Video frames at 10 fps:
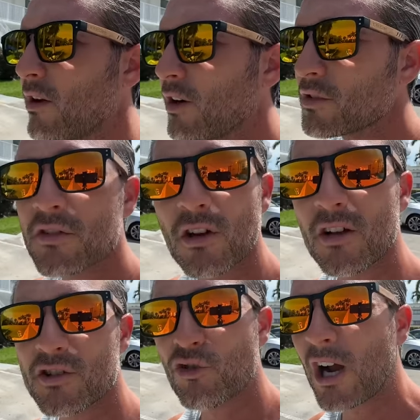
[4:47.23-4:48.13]
also saw
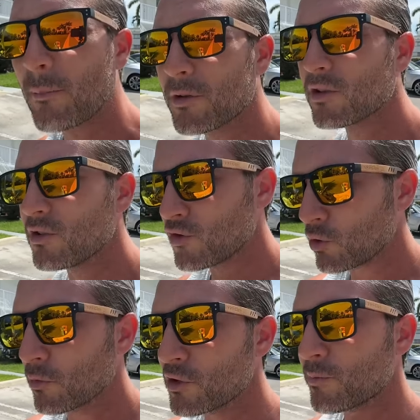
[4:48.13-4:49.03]
us drop in
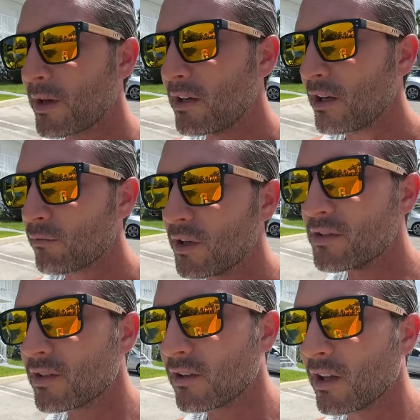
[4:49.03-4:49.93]
consumer spending
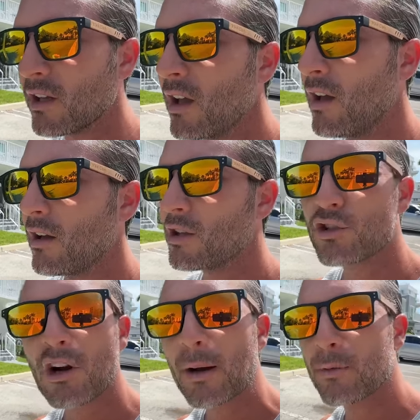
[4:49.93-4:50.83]
recently, a
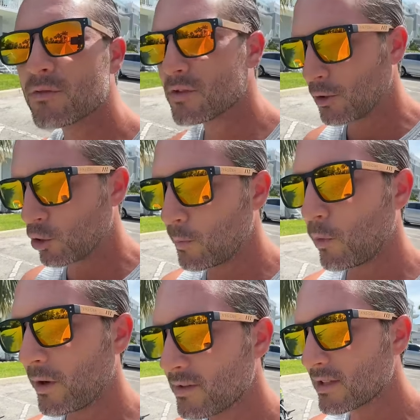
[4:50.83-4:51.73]
drop of zero
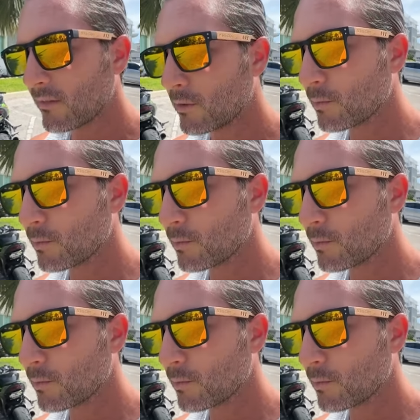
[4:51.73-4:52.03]
point seven